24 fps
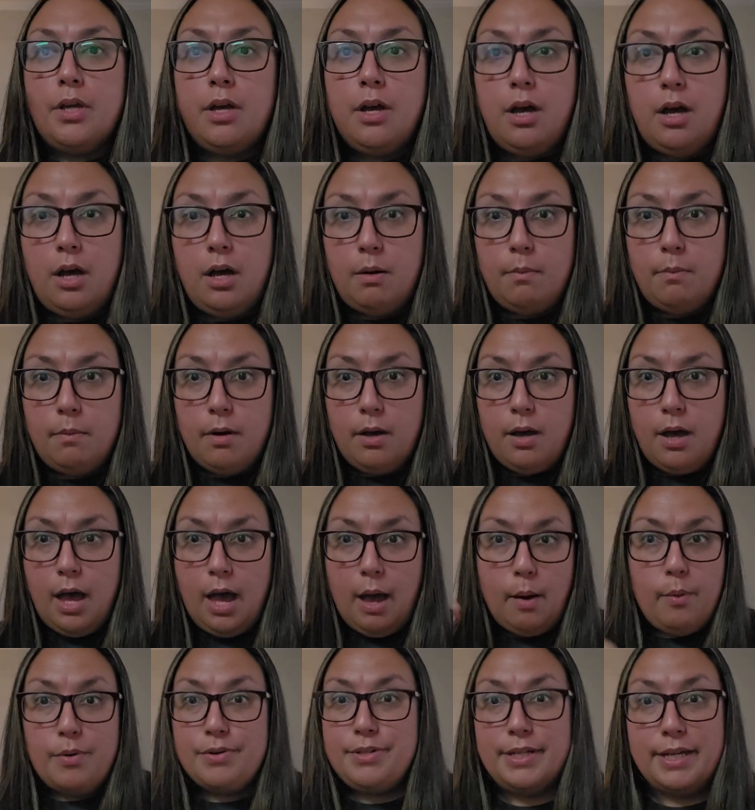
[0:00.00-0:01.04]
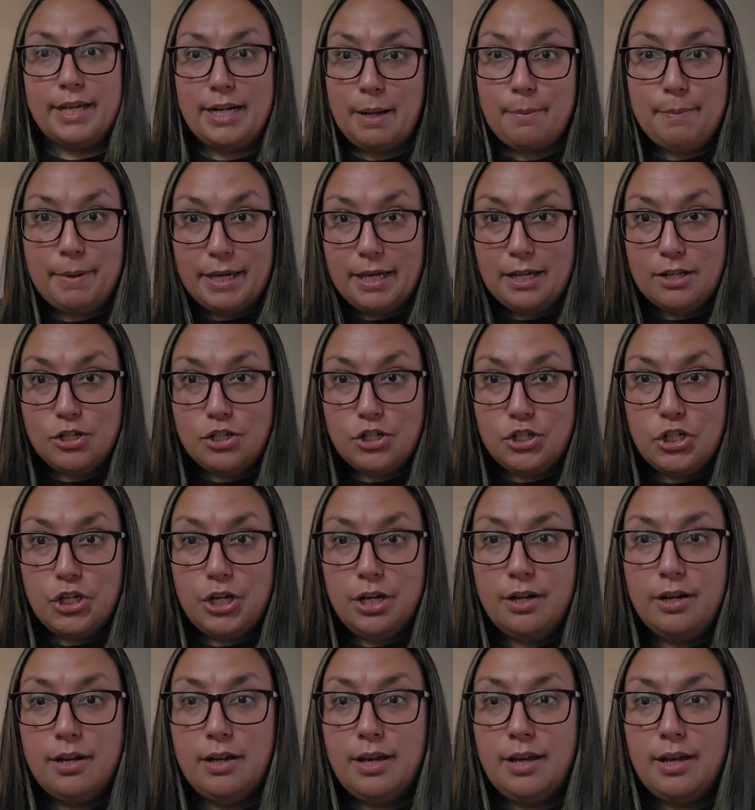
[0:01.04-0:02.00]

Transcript: um, I wasn't going to binge.